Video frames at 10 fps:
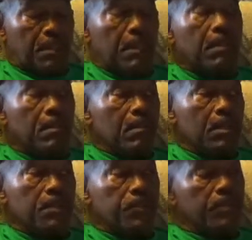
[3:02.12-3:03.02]
in
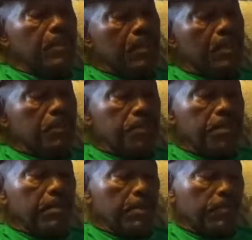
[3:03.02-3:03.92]
this
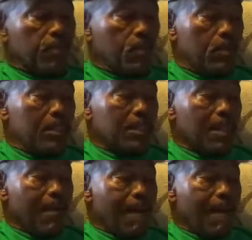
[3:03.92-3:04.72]
series of stories.